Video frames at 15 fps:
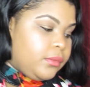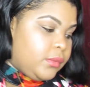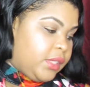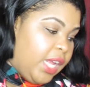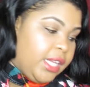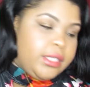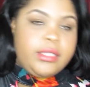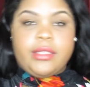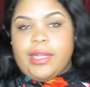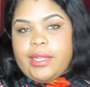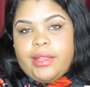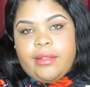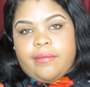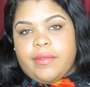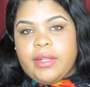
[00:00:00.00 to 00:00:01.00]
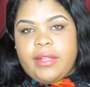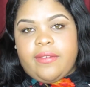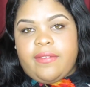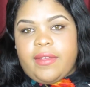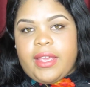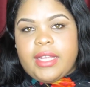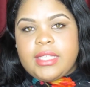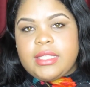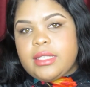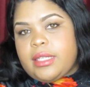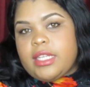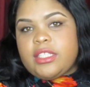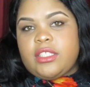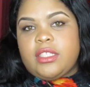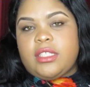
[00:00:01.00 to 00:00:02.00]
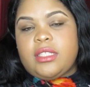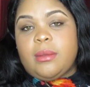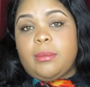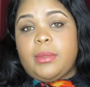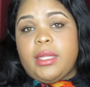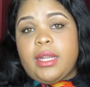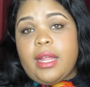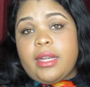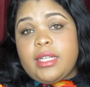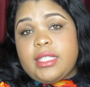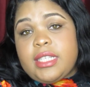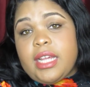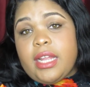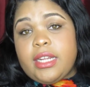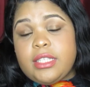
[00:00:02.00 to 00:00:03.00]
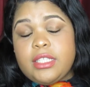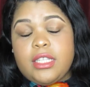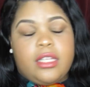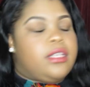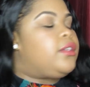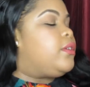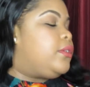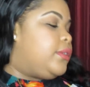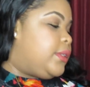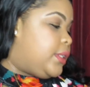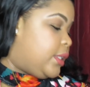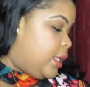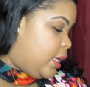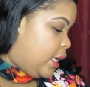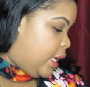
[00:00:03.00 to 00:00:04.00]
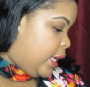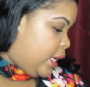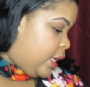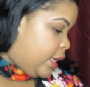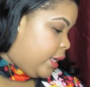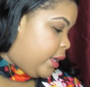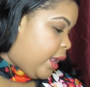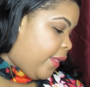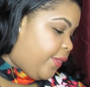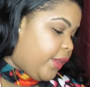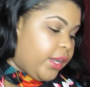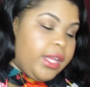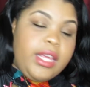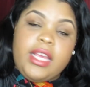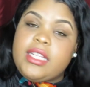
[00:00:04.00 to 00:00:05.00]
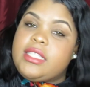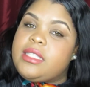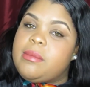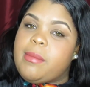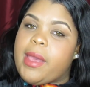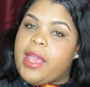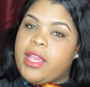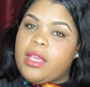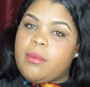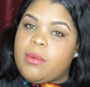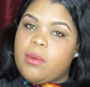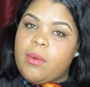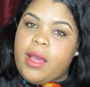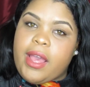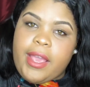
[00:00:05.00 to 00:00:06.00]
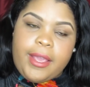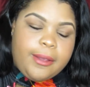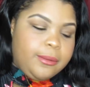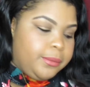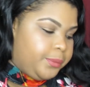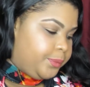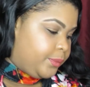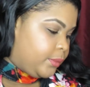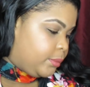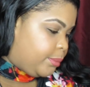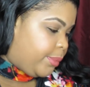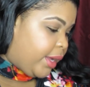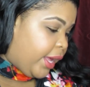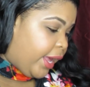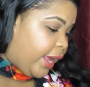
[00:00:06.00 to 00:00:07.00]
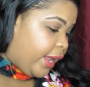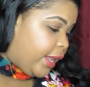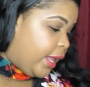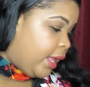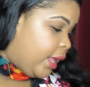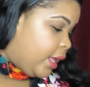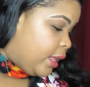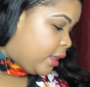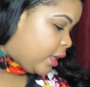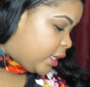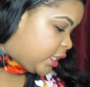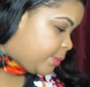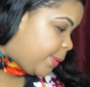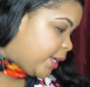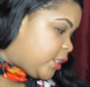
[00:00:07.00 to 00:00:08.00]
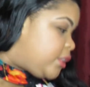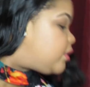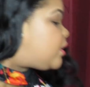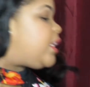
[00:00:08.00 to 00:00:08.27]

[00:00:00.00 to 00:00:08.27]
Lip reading: that's nothing really fancy. That's just something I decided to use. Nothing against the manual way. But a special